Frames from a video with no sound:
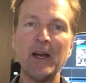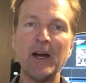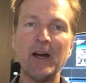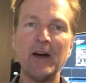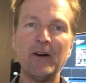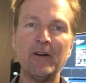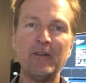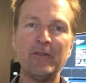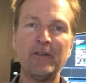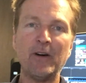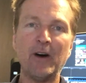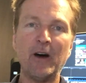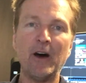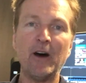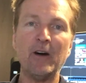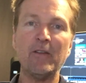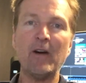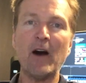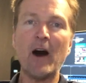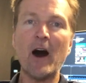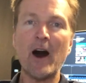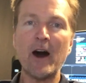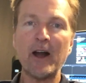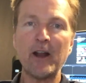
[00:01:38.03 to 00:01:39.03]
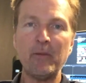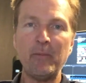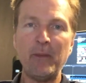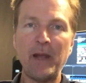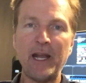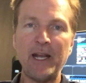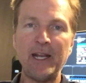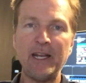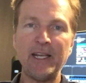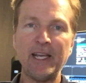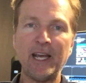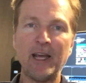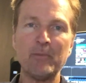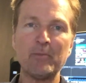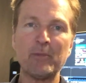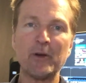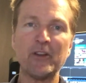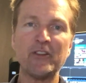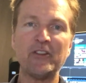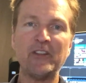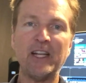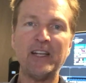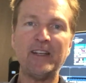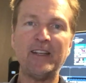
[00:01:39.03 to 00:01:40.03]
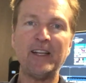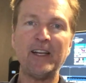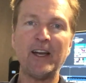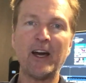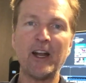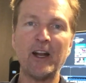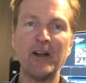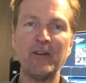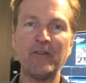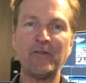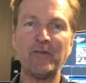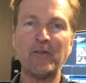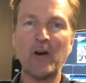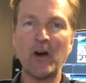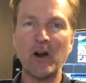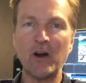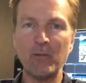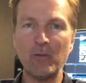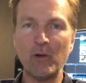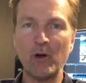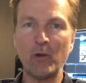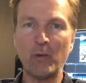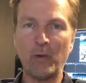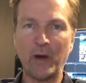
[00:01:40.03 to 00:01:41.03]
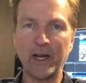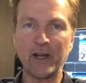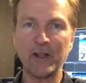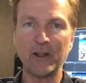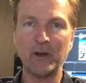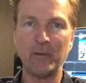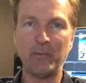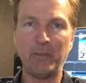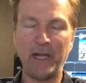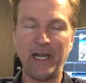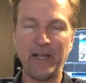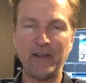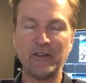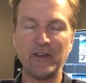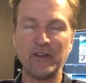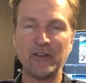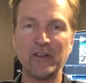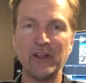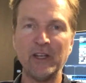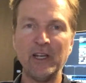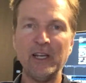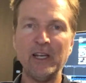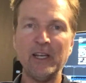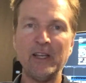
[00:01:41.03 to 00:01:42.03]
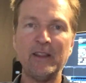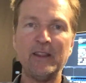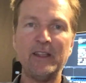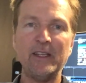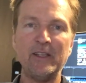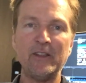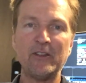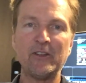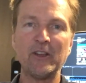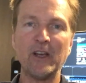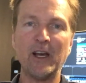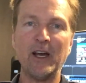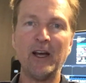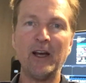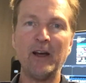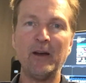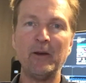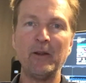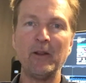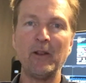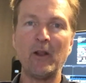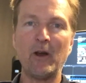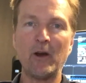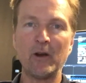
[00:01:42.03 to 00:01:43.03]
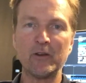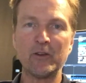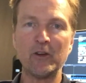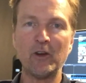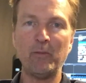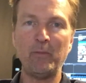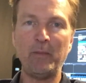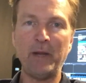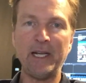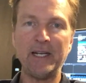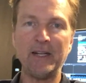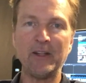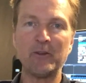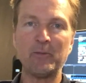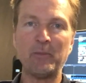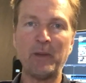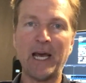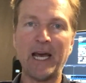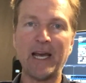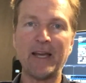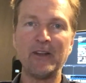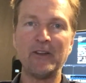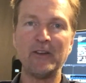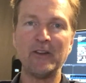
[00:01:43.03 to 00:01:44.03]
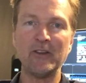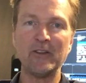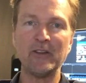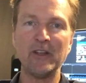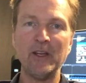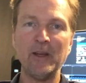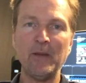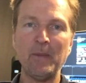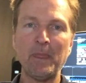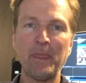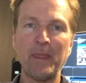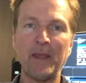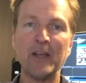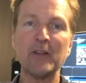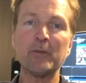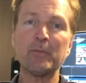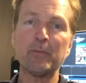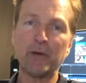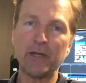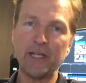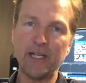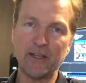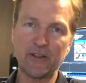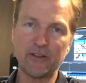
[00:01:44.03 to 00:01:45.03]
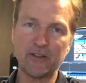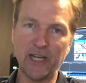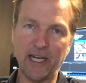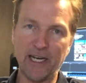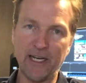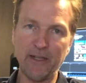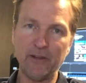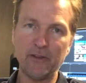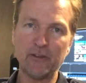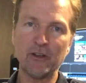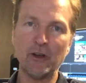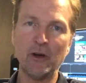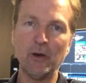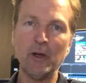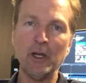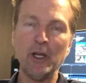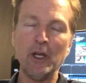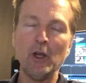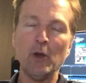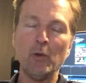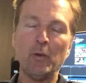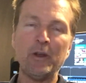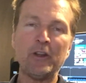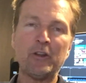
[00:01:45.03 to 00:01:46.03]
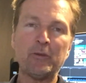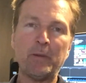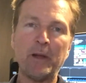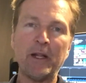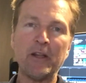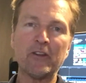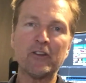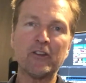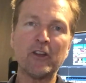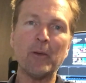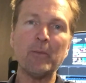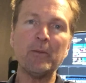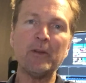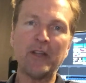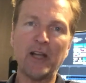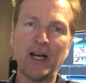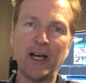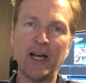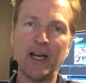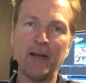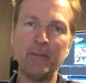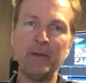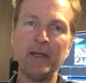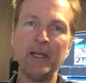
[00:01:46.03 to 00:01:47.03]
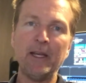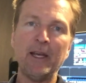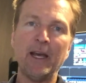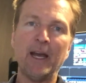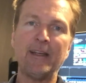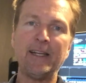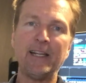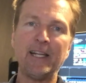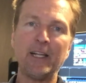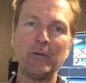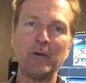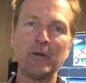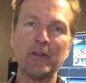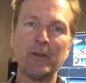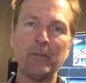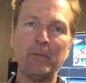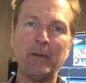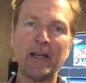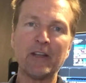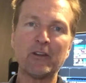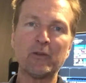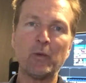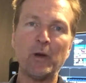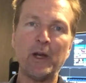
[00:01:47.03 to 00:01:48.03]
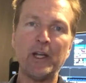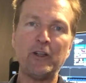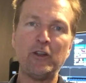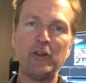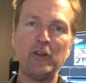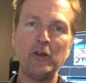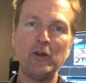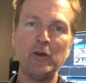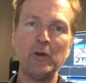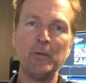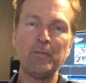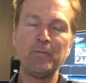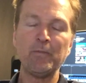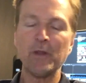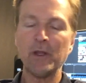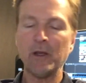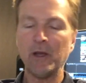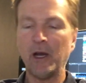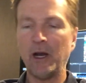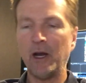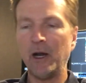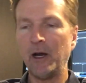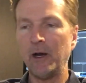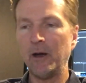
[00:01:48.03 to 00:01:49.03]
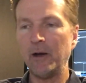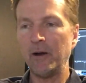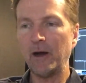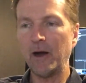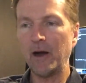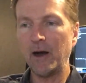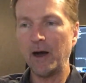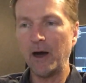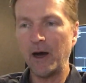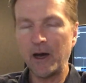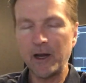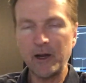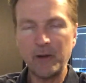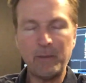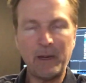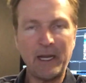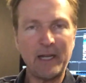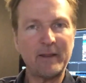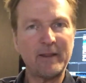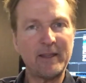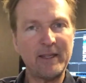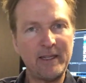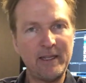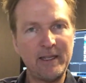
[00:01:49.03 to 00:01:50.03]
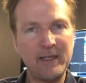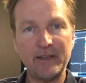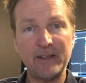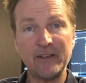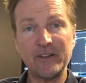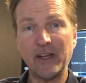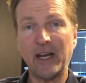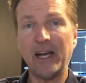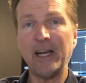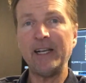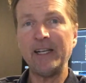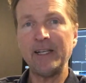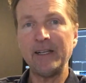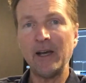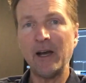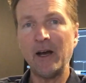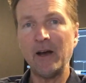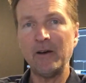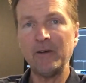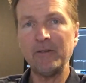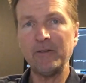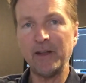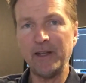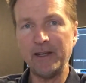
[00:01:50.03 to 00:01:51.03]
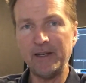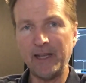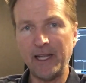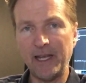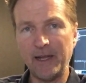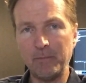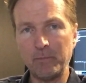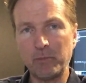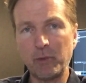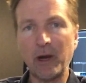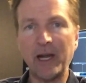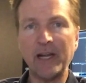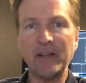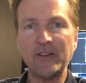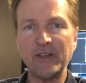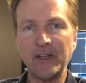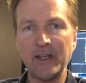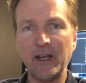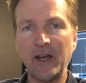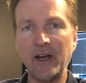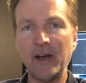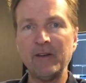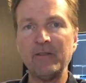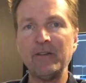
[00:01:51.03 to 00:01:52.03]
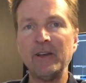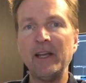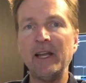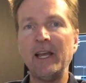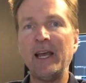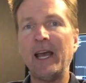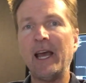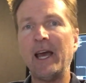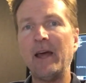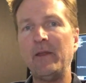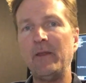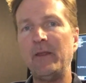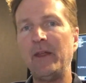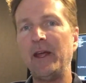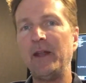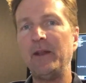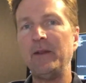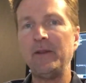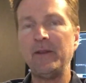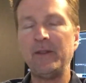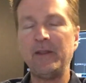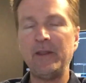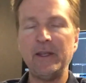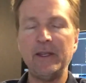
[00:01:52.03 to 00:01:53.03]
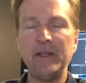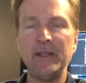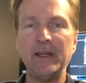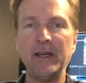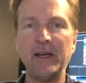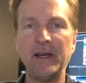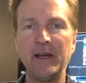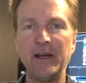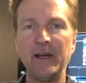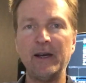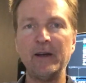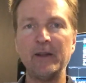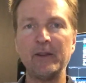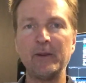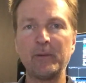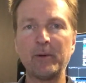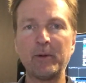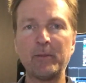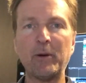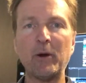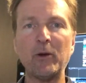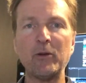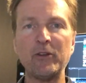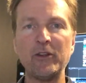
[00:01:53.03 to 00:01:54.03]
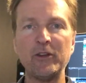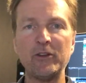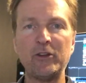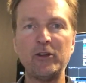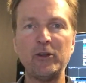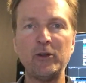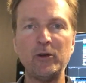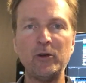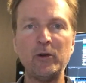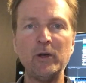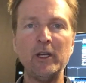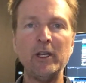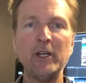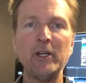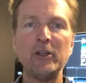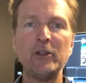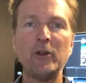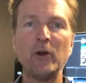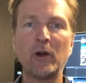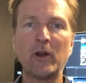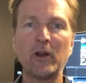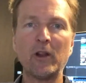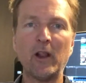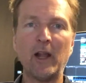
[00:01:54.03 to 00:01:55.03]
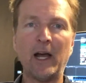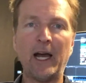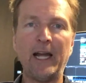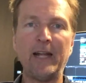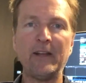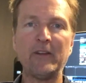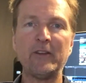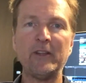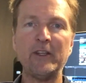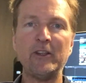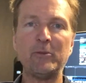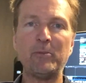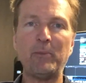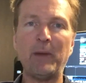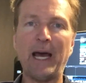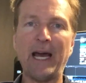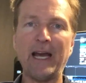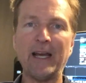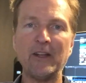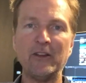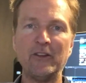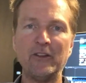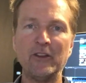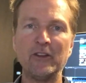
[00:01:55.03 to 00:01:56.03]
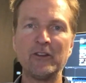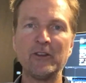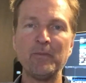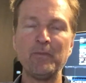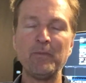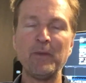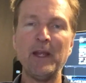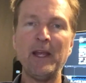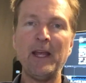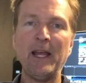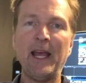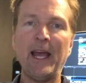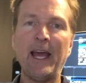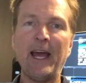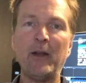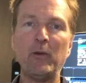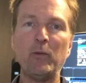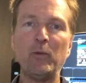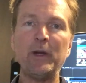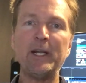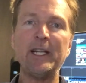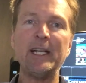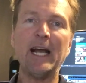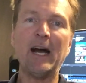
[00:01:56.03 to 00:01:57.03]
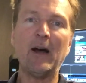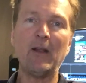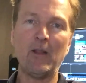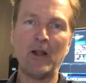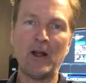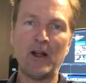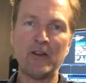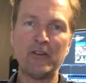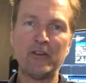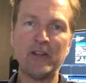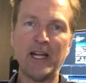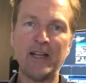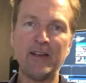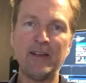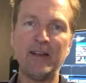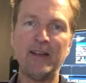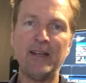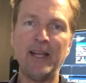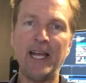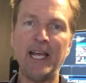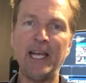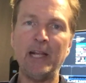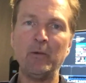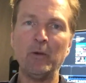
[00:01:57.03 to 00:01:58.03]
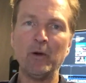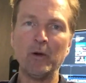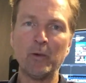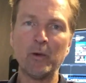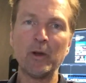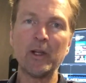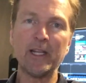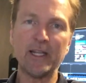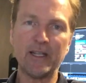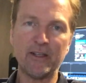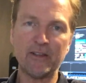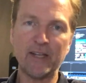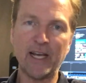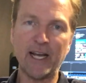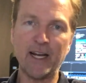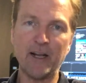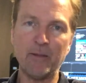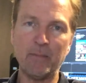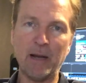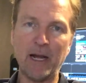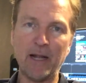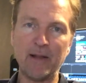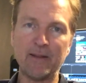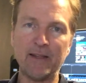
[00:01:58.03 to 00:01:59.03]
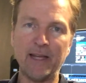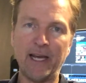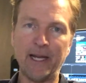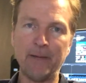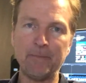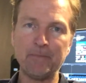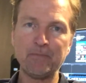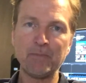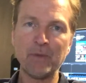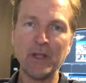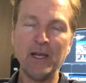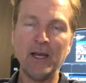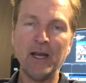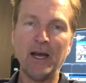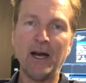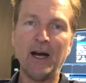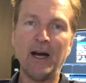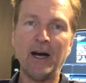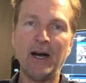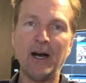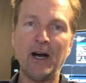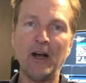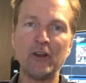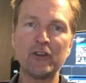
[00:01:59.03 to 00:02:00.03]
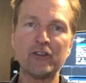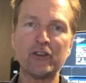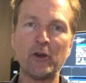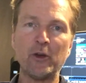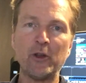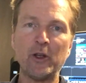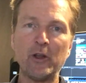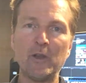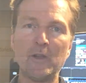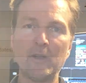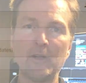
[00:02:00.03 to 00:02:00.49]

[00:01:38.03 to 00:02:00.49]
of automating and presenting on a far more regular basis these long-term maintenance packages is pretty exciting. So we spent some time dealing with the best way to automate the designing of and pricing of, and then the proposing to your clients these packages. And we now launched that today, and we're really excited about that. I'll show you a